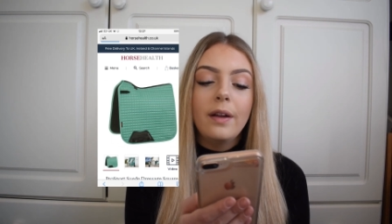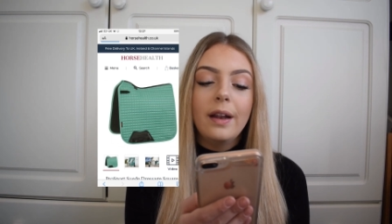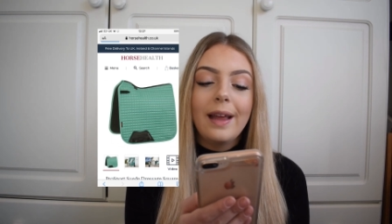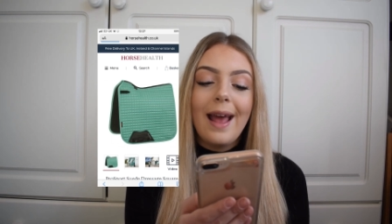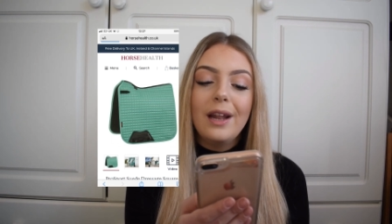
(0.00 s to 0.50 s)
and
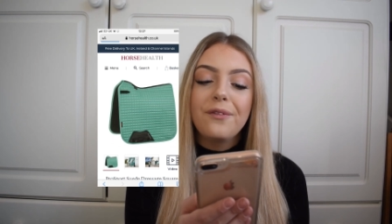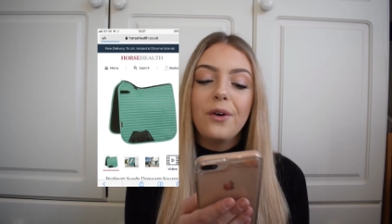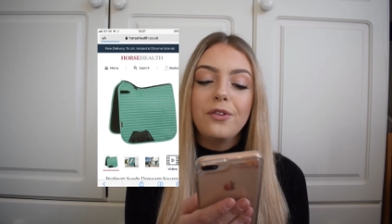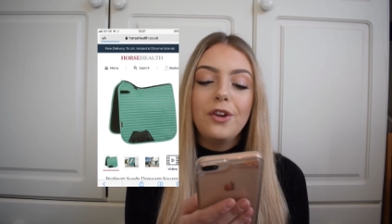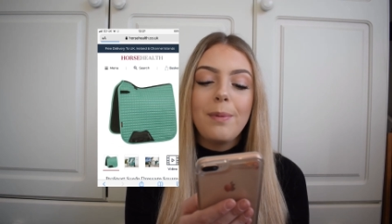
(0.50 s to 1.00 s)
again it's
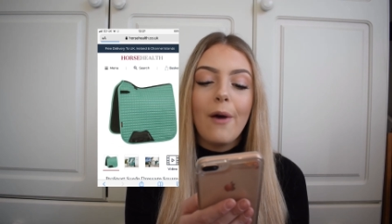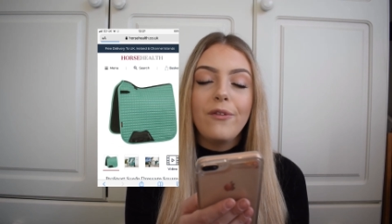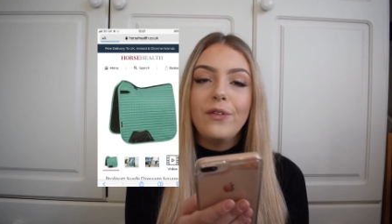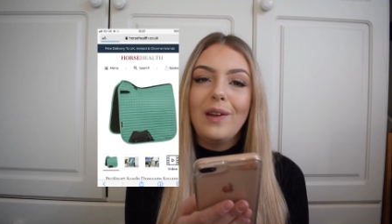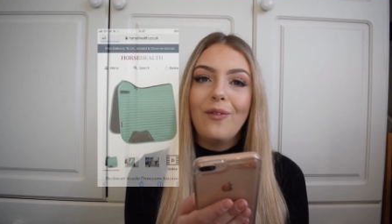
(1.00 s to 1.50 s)

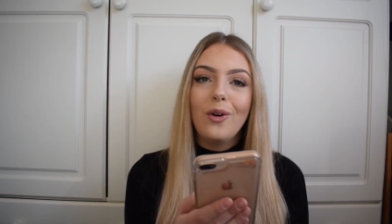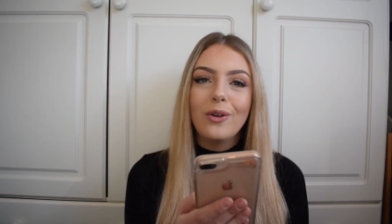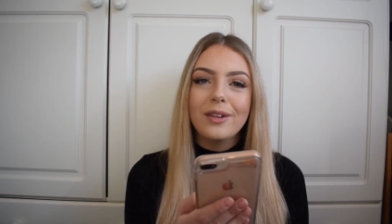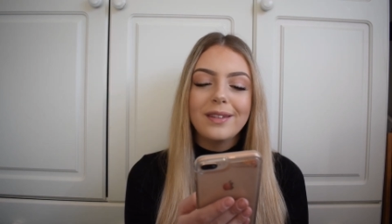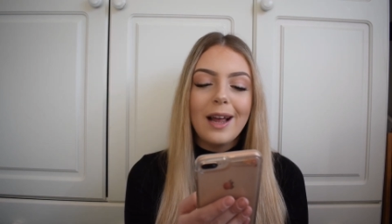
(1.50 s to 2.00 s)
£42.50 for
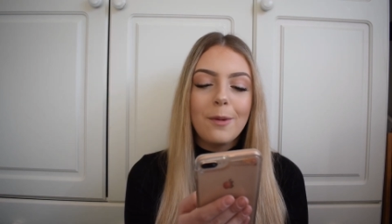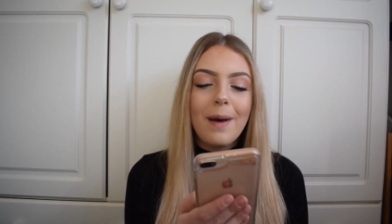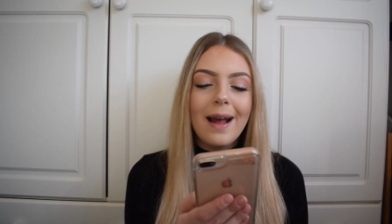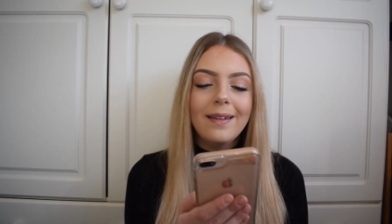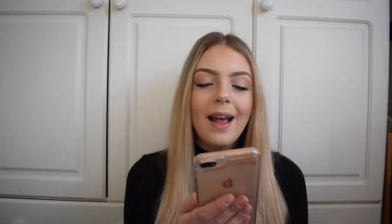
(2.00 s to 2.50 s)
all the saddle
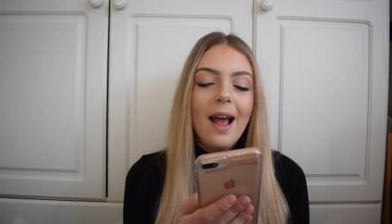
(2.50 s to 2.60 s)
pads.